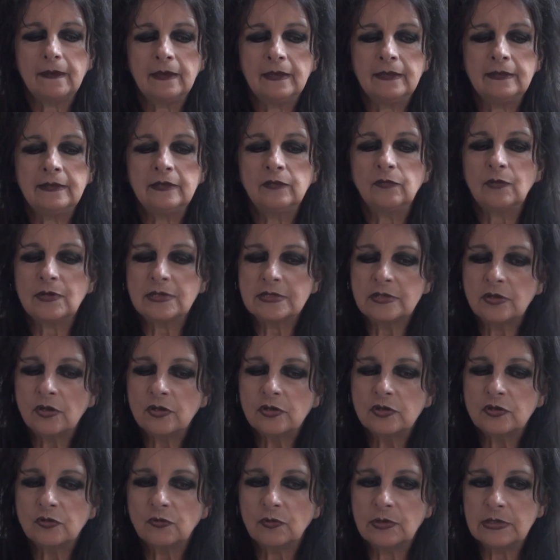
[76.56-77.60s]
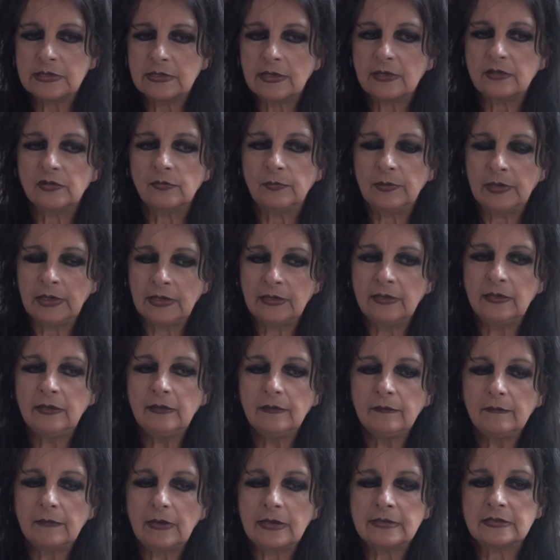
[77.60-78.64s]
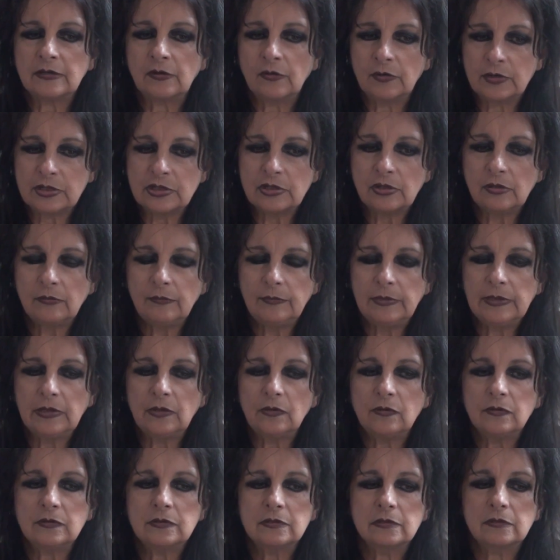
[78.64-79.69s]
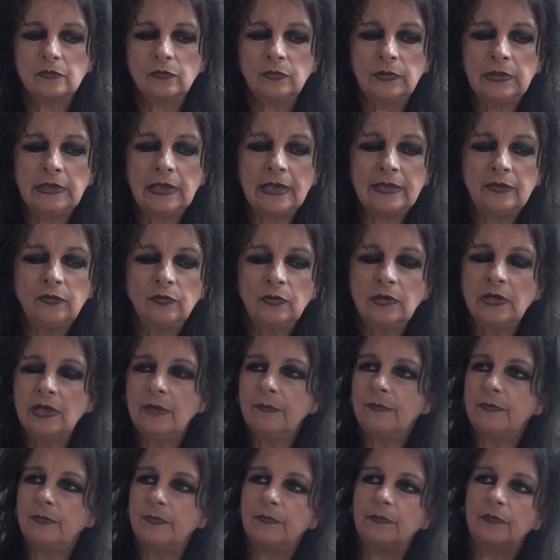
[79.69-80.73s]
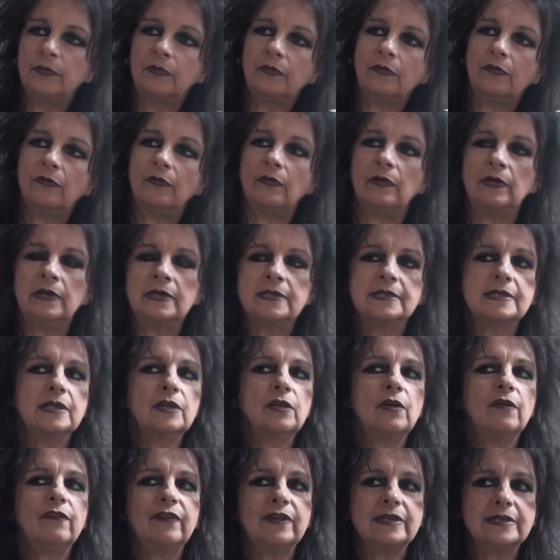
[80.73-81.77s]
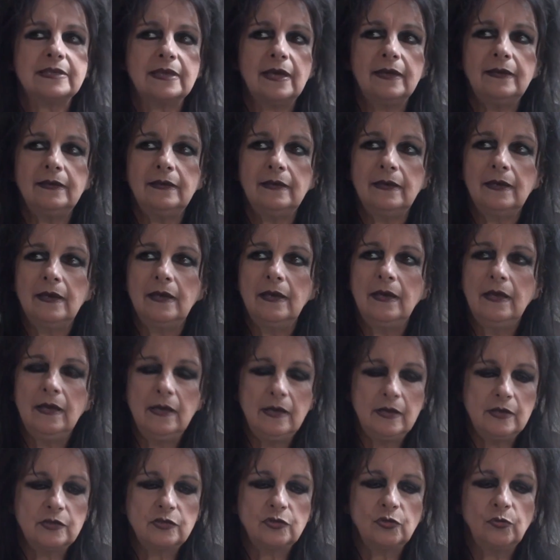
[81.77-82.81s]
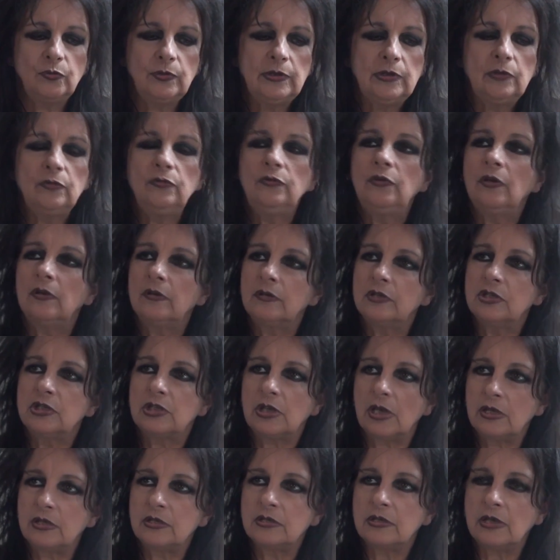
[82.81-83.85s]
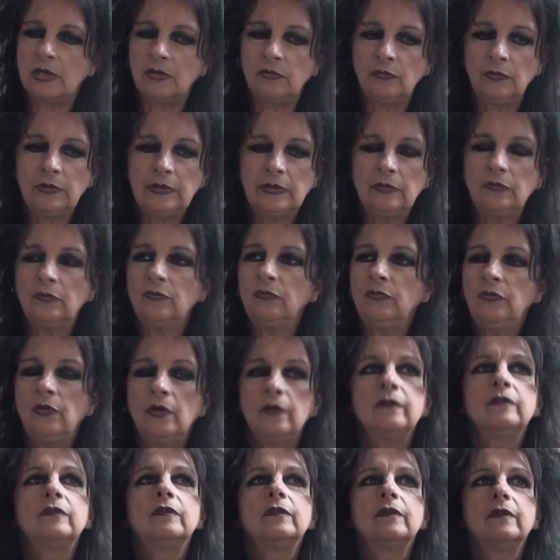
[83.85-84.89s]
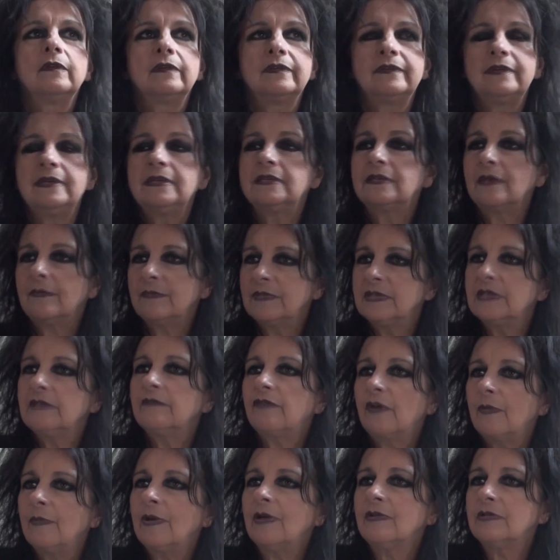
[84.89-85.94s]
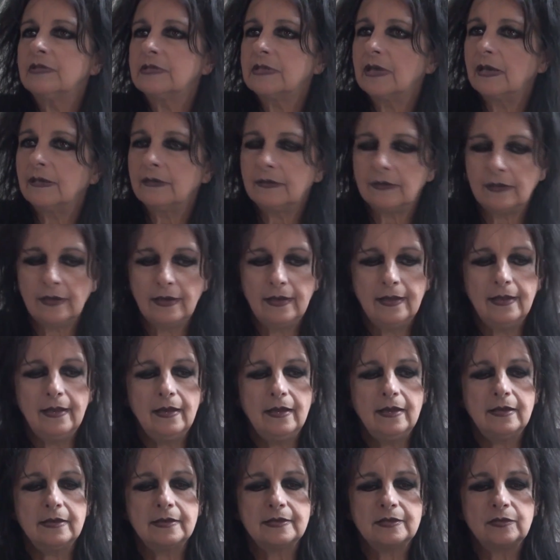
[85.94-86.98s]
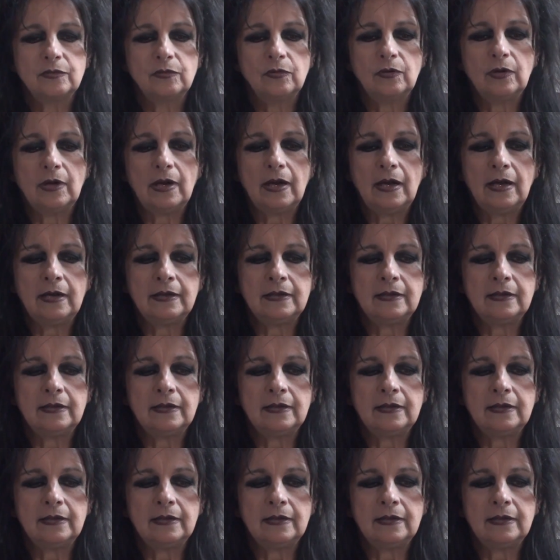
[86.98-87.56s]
it was not so easy at the beginning as a question, because we had to keep the exterior facade, so we couldn't change and we couldn't see something from outside. So